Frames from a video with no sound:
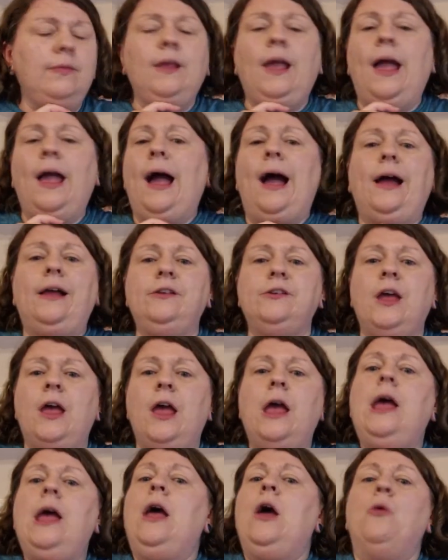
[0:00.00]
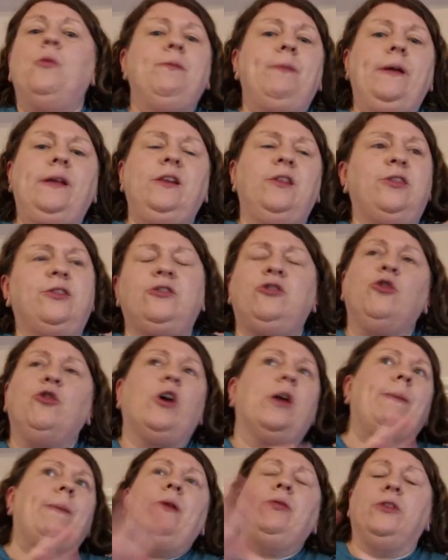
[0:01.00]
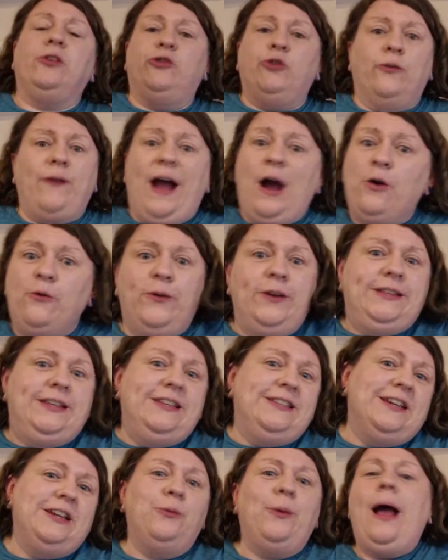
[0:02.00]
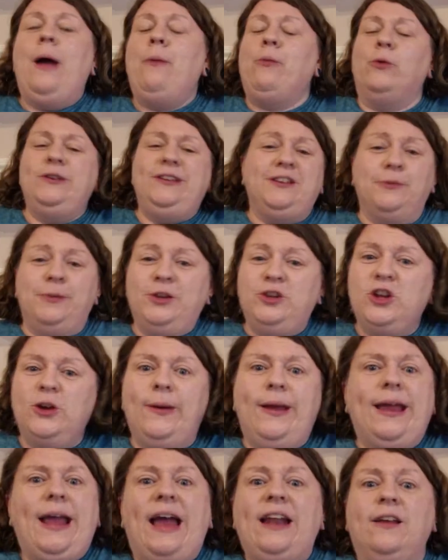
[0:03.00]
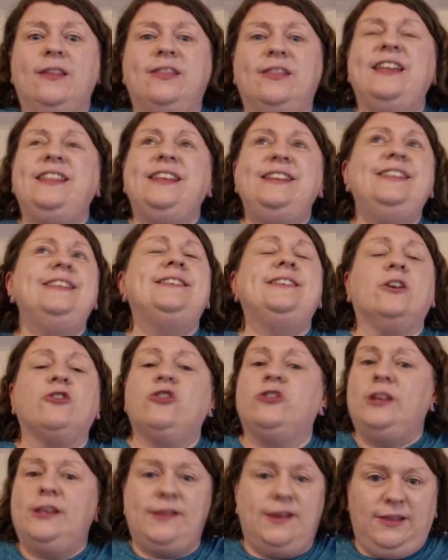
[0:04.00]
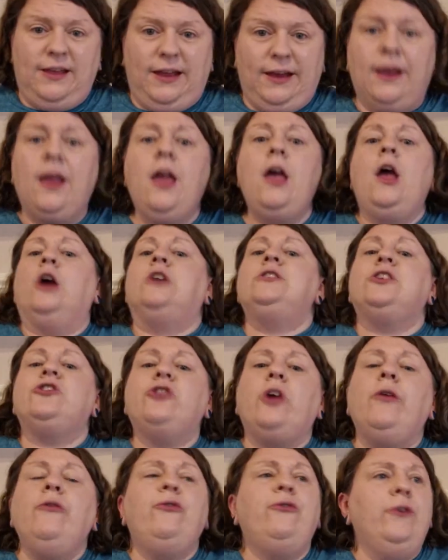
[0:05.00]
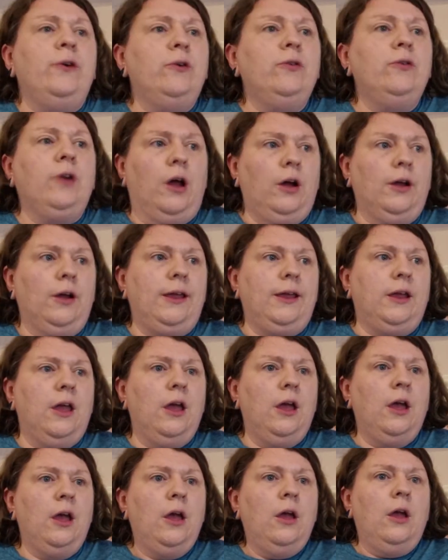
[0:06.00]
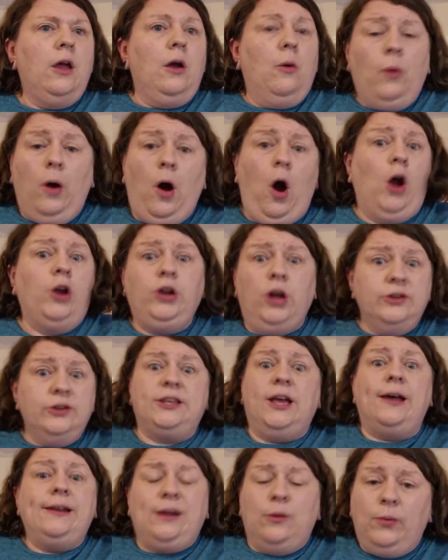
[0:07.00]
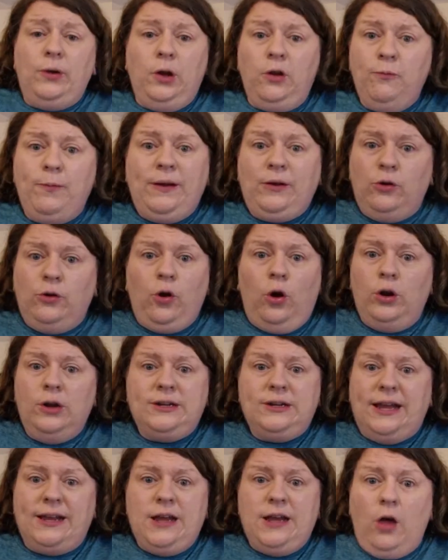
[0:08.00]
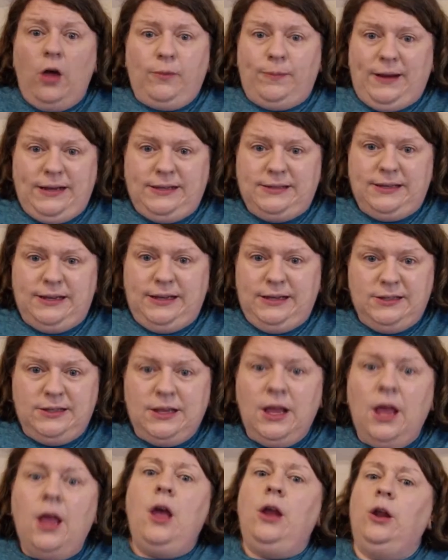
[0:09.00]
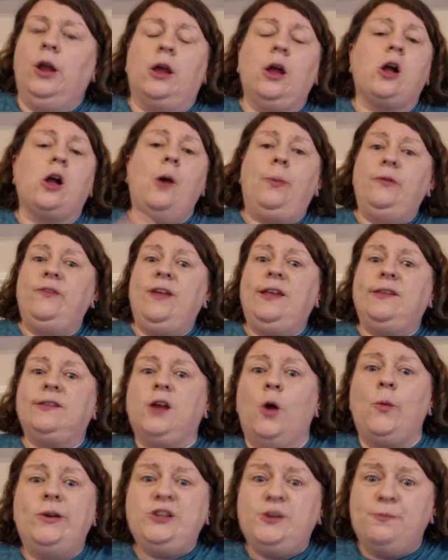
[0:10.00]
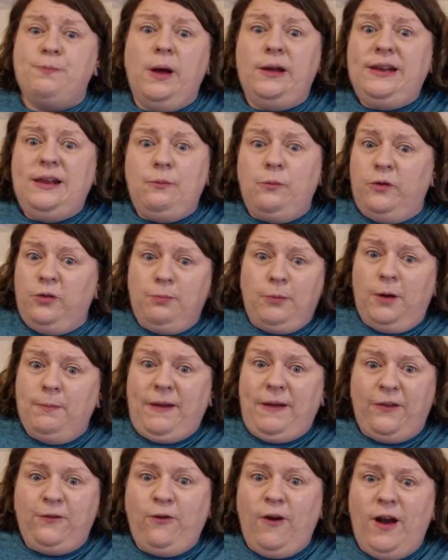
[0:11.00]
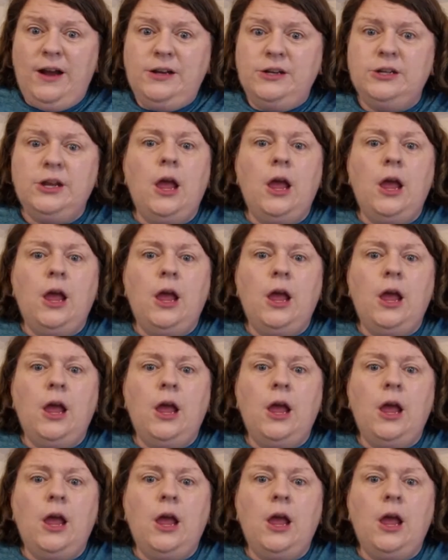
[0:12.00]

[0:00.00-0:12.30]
And we've been talking about the sort of outfits he's going to wear, what he's going to be doing, and I think this is such a Disney thing, because I don't feel like, well, I know certainly when I've been on holiday other places, like a couple of years ago I went to Berlin with my best friend,